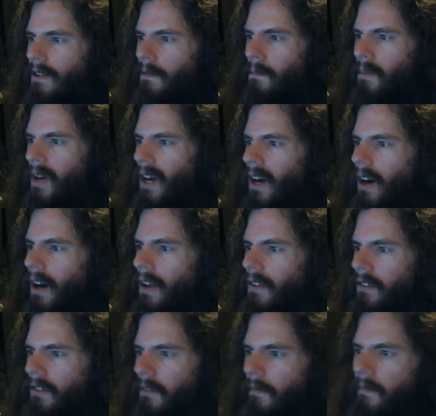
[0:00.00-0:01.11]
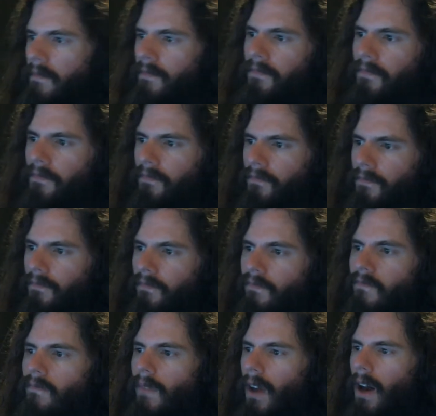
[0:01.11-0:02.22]
because
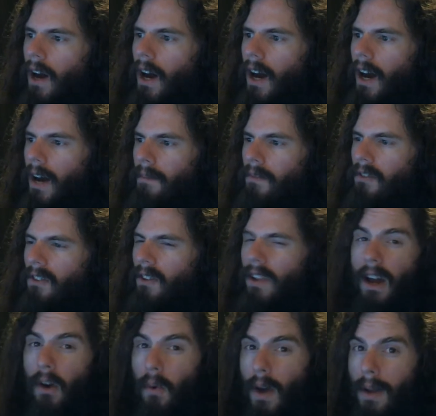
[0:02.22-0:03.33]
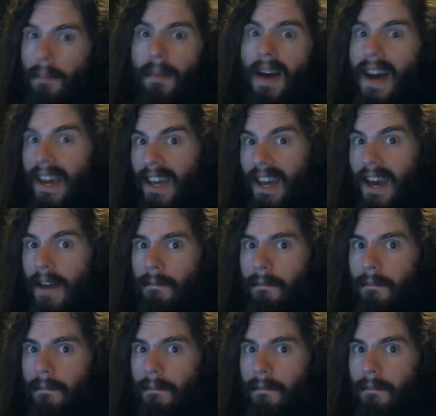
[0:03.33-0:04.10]
uh, I'm still not quite back yet.